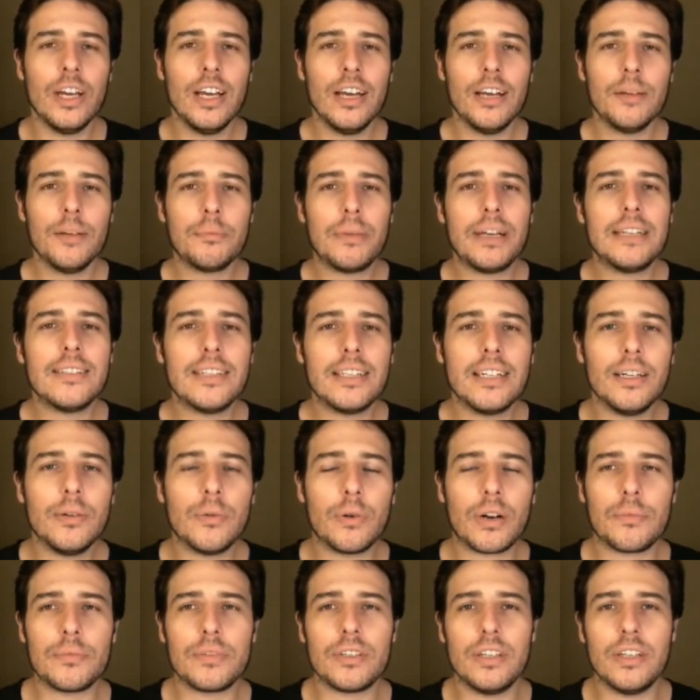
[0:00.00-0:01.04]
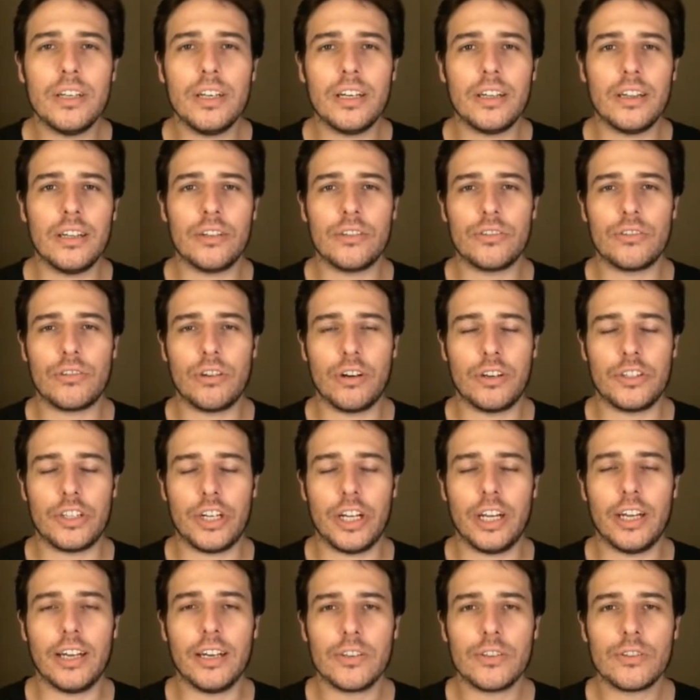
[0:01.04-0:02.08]
basically what I'm seeing in the
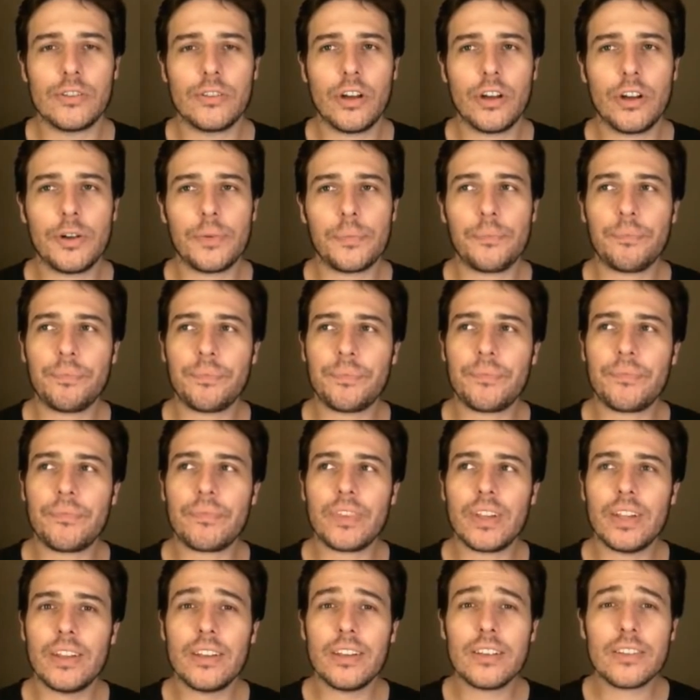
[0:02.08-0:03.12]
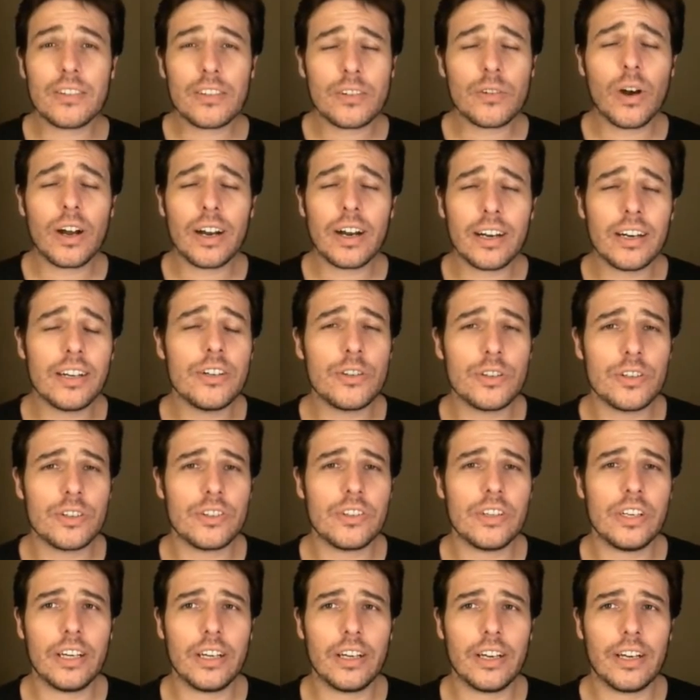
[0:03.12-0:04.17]
astrology. So this is quite an
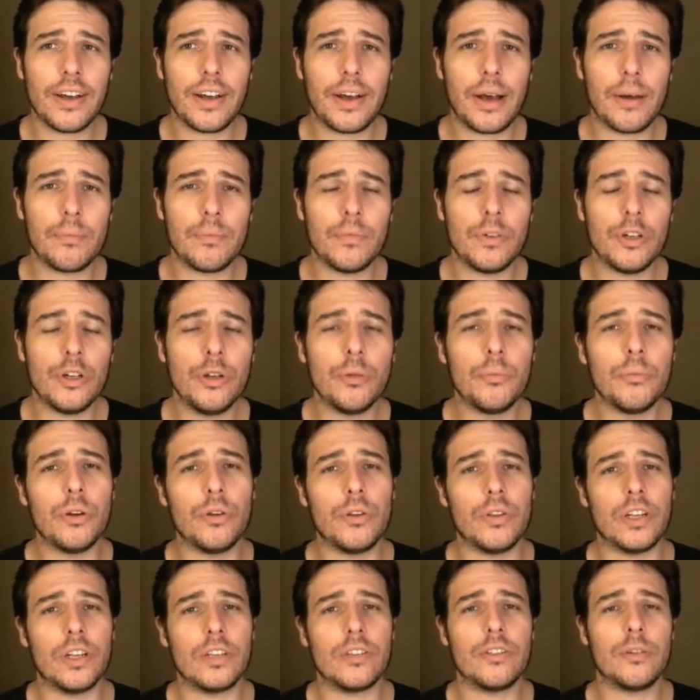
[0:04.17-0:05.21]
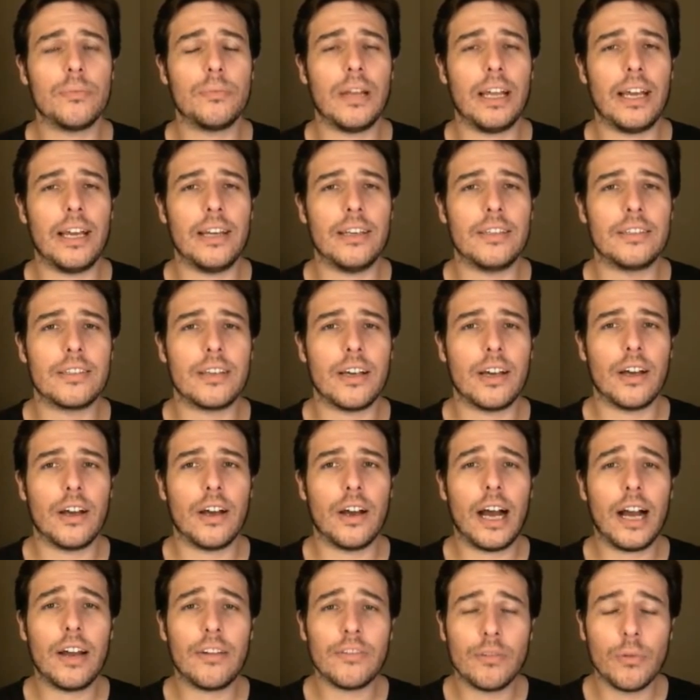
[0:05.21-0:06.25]
interesting new moon that took place.
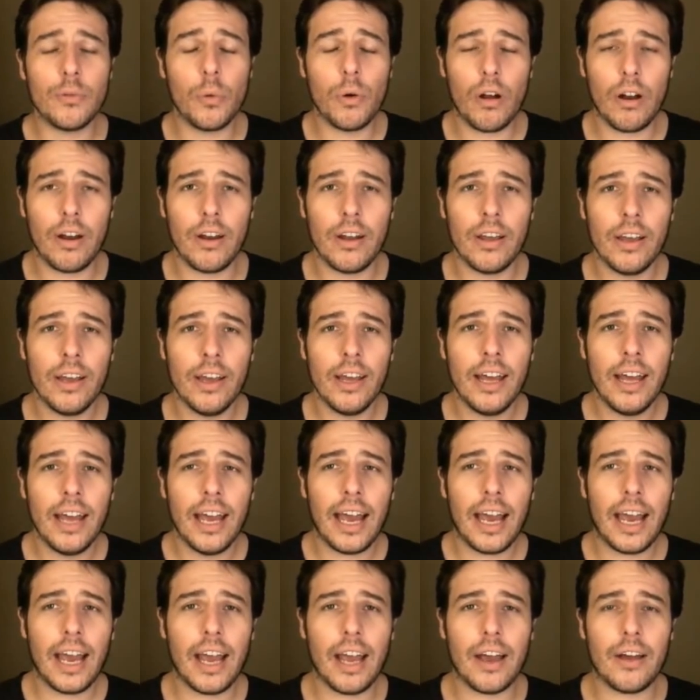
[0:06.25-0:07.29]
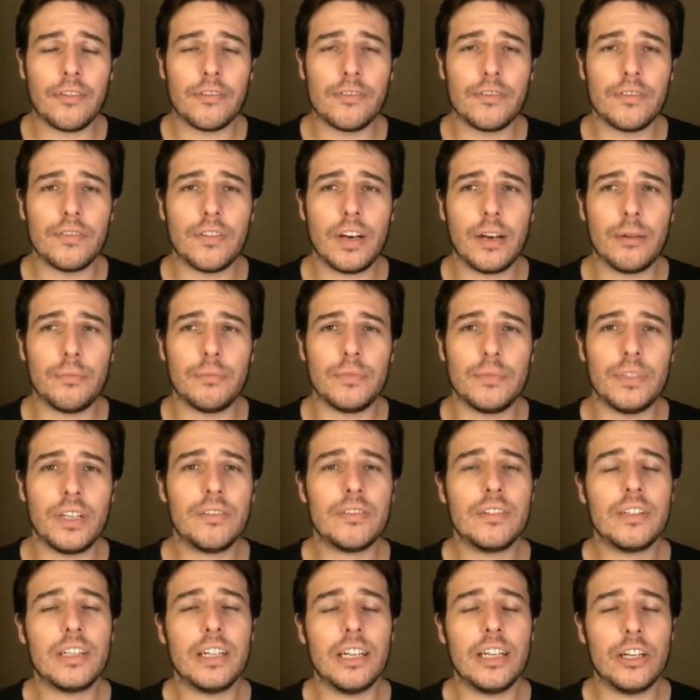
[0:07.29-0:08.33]
I for one have
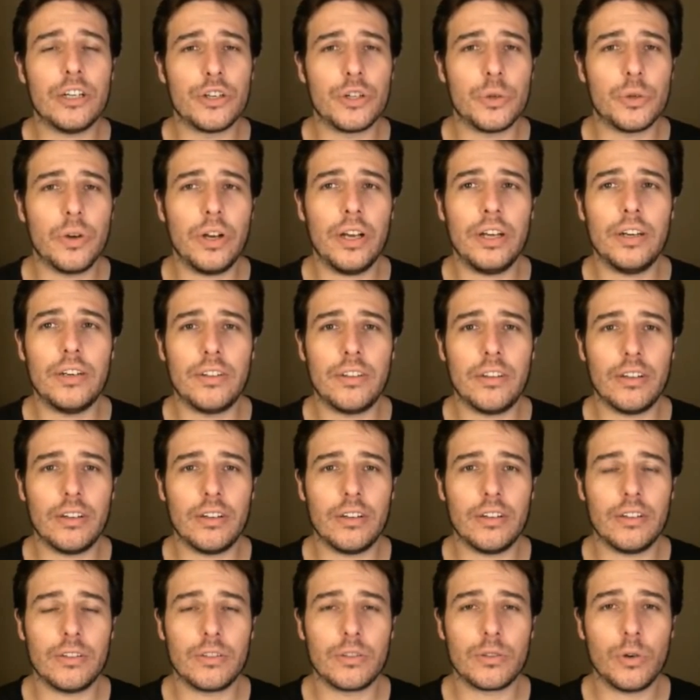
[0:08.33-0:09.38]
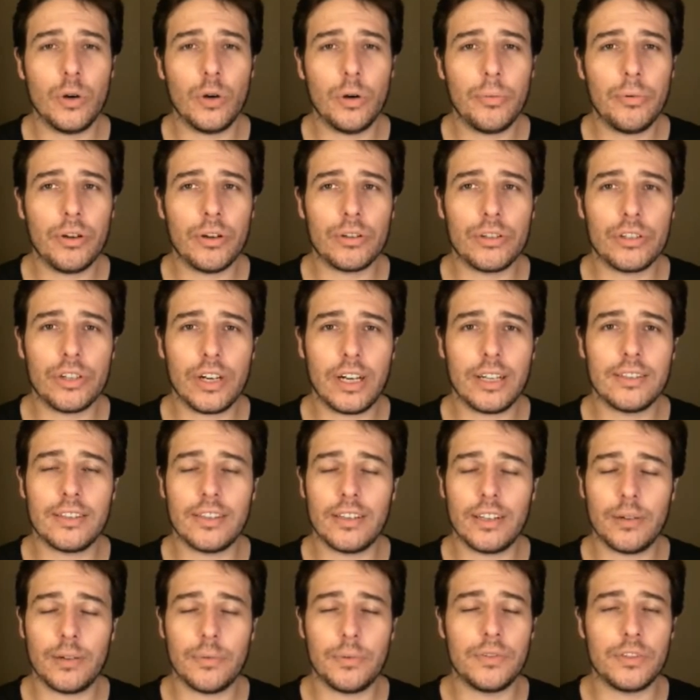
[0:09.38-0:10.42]
definitely enjoyed the Scorpio
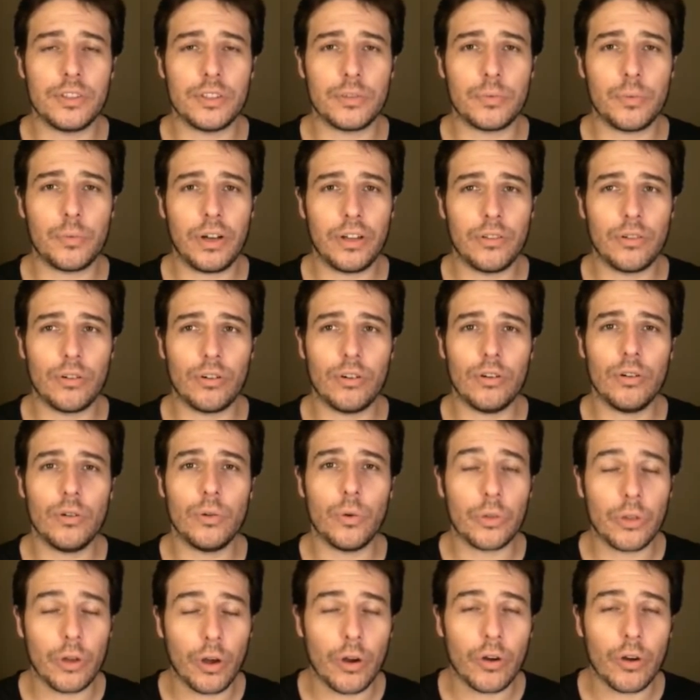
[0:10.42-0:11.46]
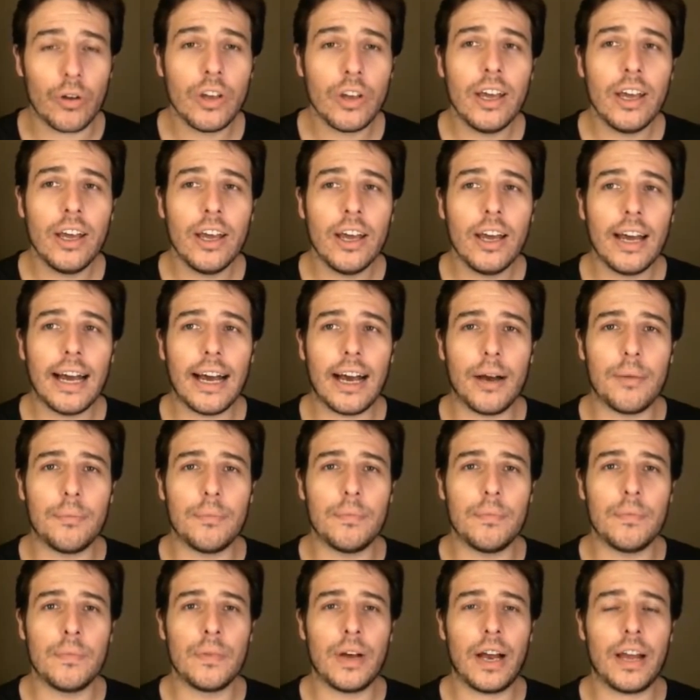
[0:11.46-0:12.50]
transit that we've just went through, although
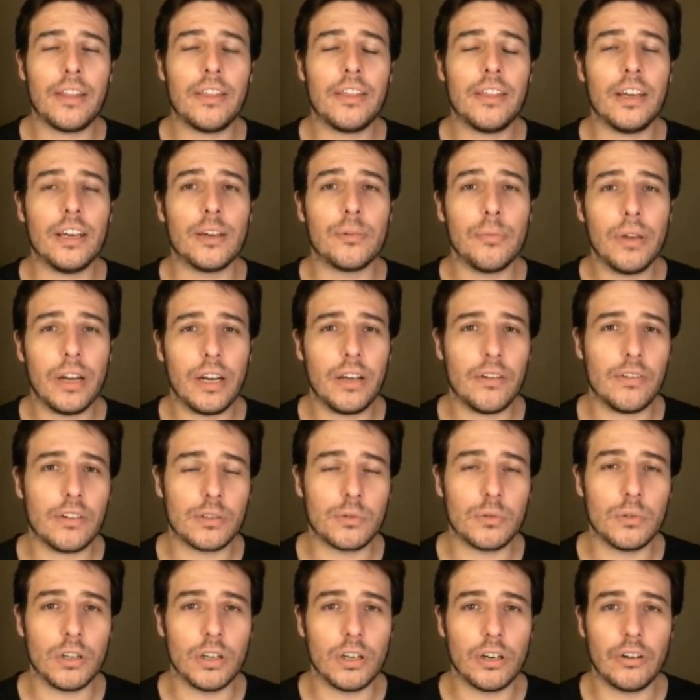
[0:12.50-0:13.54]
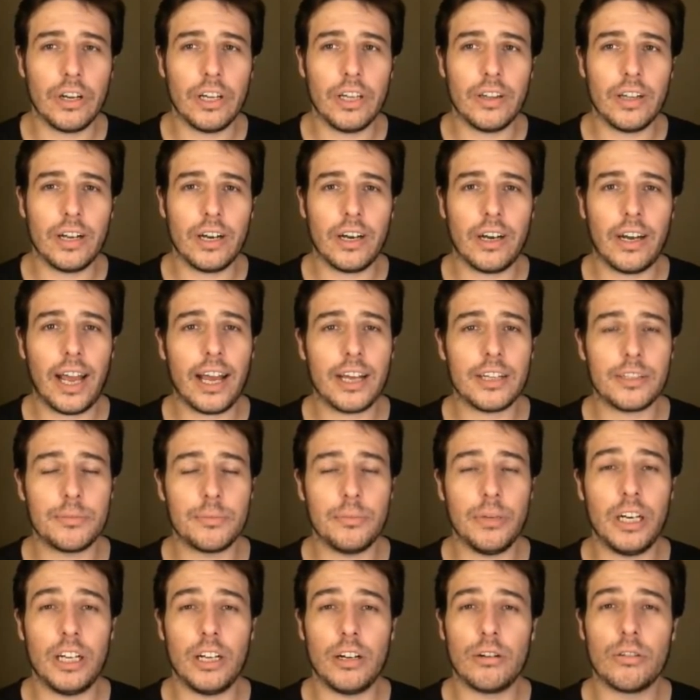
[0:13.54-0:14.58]
I think many of us will agree that it has
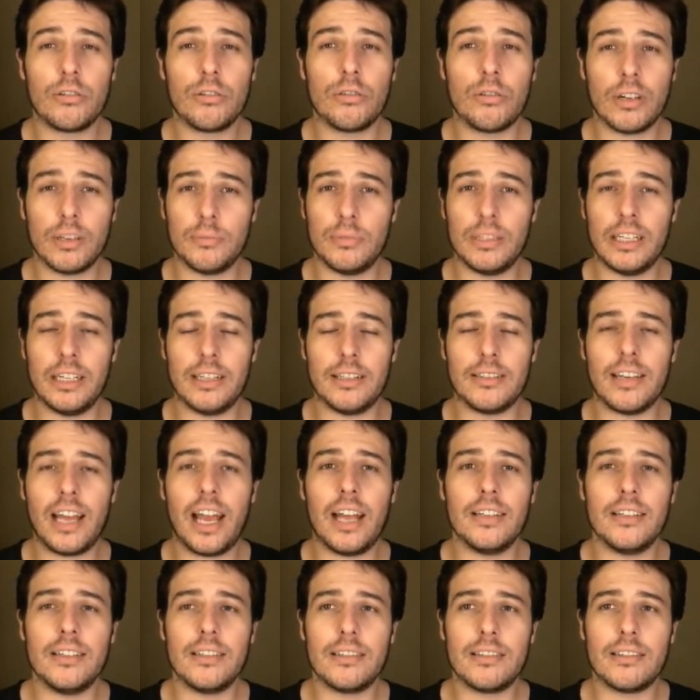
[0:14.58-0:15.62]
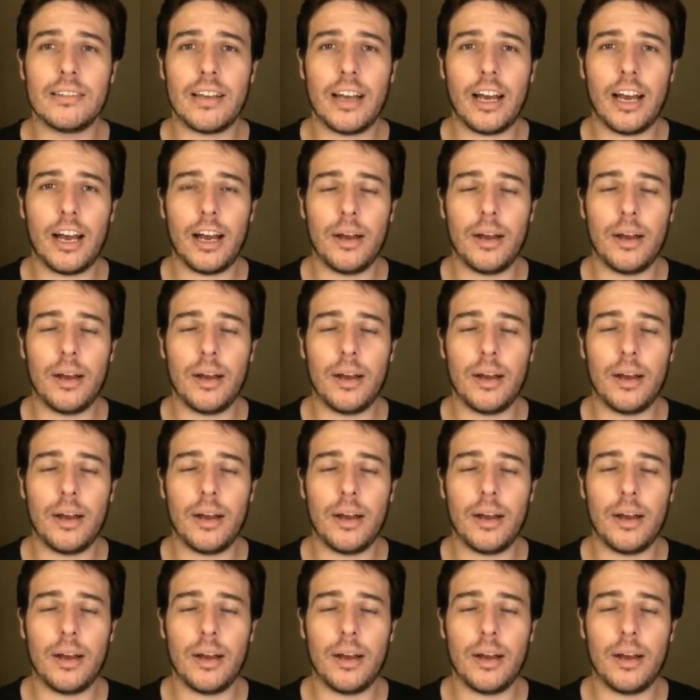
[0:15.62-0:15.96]
been incredibly intense.